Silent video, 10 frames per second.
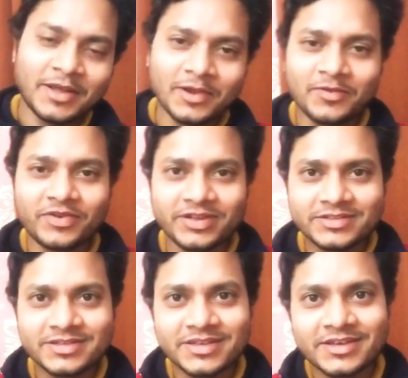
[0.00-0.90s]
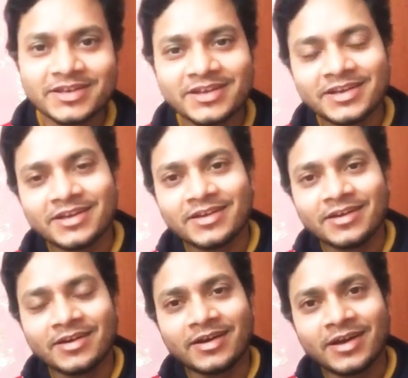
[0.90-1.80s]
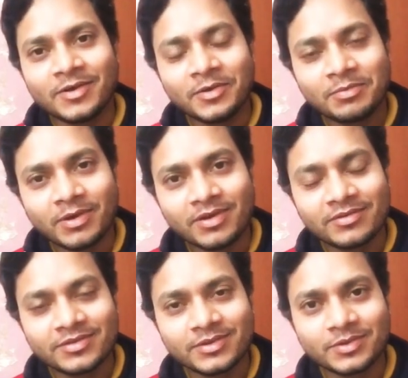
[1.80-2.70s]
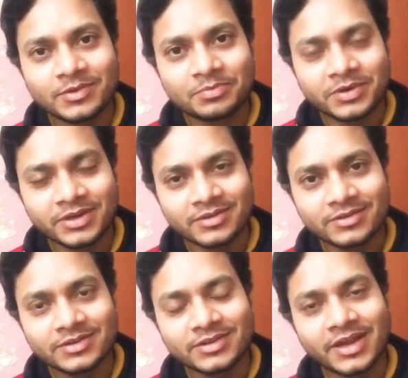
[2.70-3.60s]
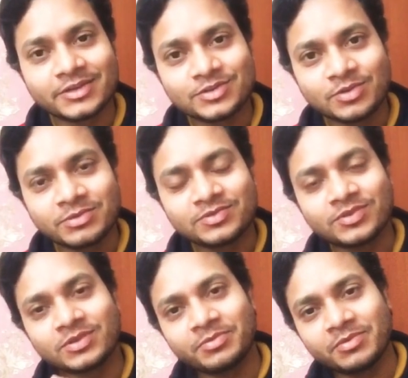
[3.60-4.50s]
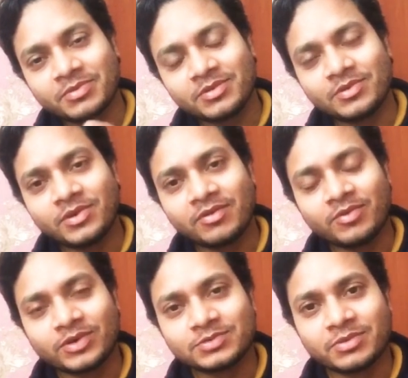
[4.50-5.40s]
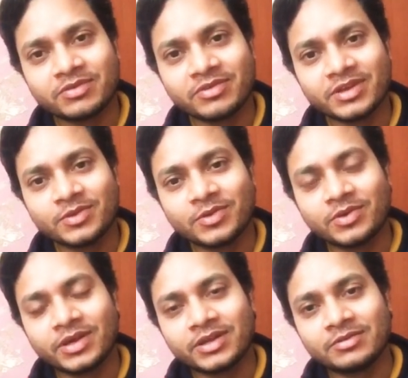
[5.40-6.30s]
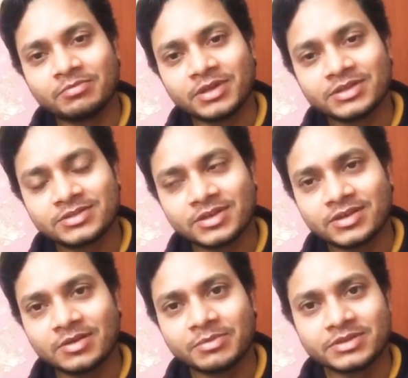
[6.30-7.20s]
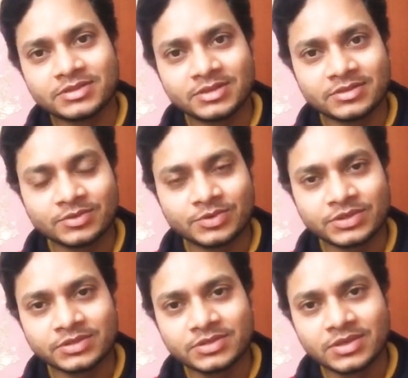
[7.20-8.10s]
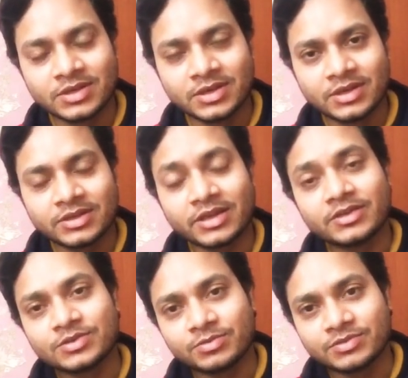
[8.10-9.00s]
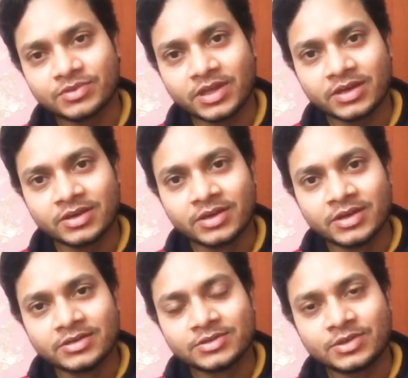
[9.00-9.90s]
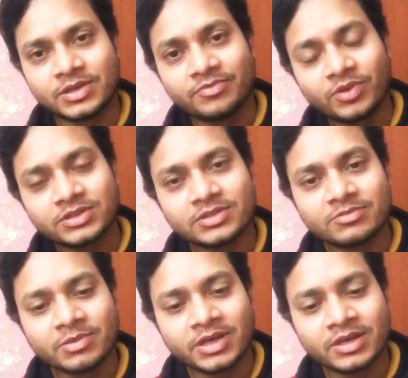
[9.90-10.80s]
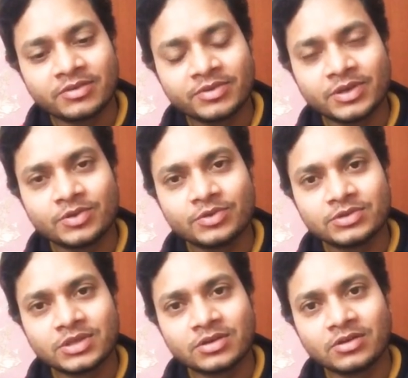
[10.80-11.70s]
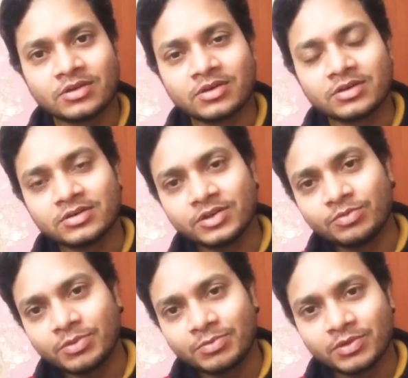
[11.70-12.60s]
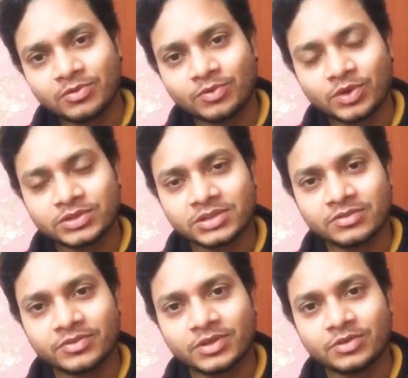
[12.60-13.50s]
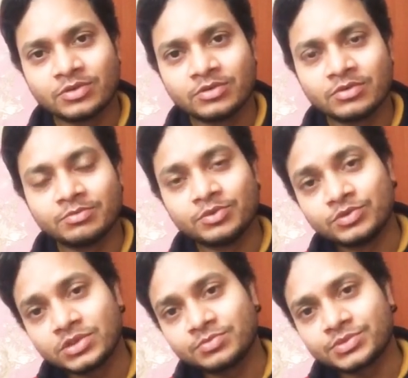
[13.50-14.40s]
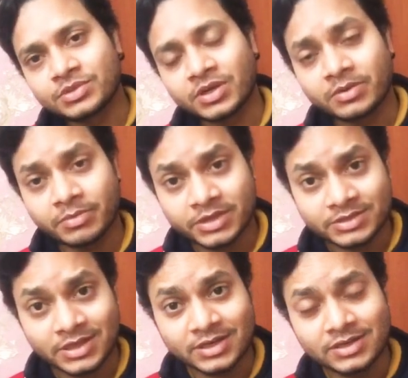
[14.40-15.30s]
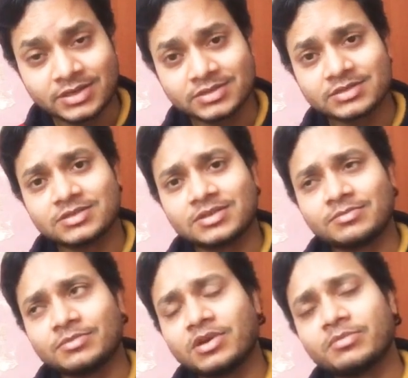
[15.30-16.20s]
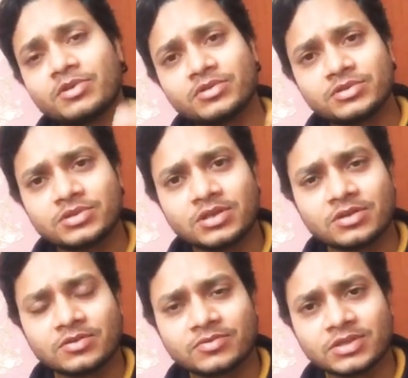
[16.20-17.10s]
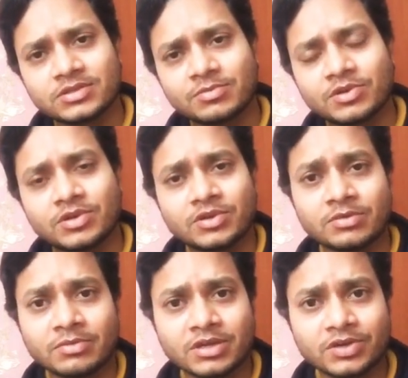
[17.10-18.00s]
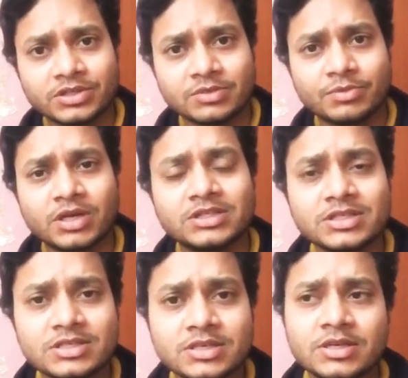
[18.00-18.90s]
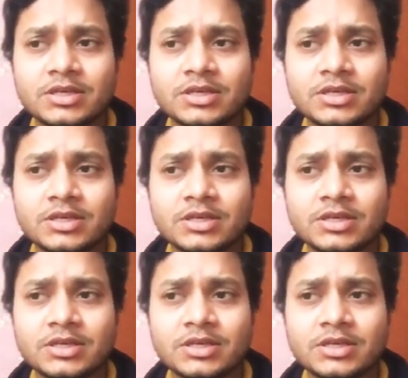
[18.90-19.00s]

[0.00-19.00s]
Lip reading: Hello friends, I hope all of you doing pretty good. Thank you so much for the people who have watched my video and placed their comments and questions. Thank you so much for that. So keep watching my videos, or new people who watching the video, do subscribe my channel. I'm going to show a lot of things about your immigration process.